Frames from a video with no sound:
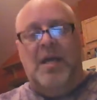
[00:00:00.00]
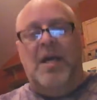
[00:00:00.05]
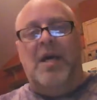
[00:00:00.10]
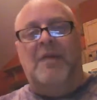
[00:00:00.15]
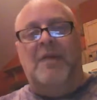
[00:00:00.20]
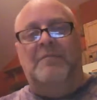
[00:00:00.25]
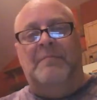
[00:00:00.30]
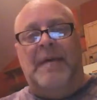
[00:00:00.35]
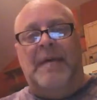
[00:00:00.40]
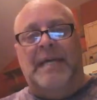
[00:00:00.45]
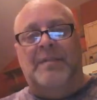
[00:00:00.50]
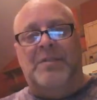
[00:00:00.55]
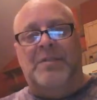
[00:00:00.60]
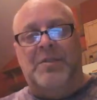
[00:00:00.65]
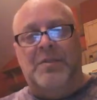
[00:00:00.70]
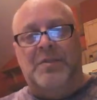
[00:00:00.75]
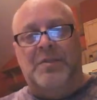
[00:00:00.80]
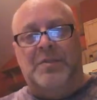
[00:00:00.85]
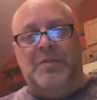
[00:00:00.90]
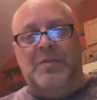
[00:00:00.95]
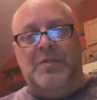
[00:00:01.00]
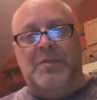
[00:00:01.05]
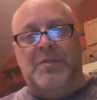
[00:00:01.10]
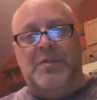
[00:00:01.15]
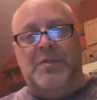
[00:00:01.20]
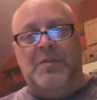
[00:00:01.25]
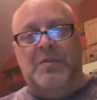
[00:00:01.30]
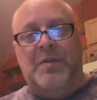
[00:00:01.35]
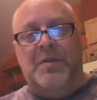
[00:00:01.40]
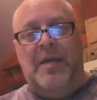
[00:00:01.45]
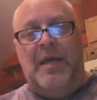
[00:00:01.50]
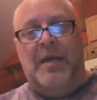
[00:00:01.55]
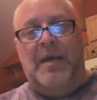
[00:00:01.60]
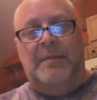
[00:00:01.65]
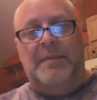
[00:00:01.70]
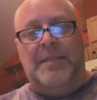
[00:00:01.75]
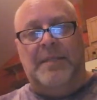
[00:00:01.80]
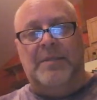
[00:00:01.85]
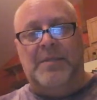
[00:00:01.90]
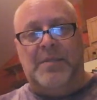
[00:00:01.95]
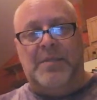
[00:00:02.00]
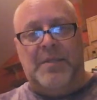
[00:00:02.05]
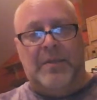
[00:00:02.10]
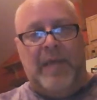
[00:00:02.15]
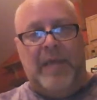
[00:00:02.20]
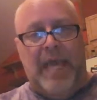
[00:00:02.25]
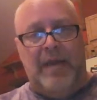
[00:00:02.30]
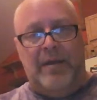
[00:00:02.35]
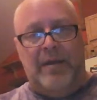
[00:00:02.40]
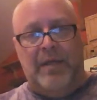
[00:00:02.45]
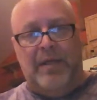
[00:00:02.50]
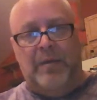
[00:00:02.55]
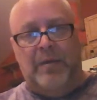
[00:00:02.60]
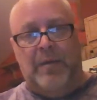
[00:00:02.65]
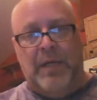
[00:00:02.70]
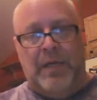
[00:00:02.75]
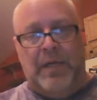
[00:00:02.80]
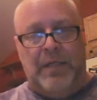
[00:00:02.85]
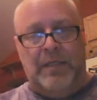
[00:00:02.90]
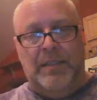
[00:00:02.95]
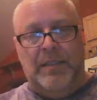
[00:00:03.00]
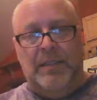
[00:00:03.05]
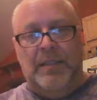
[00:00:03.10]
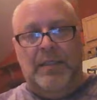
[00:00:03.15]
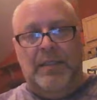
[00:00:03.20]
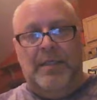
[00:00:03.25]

of my students, because of the area where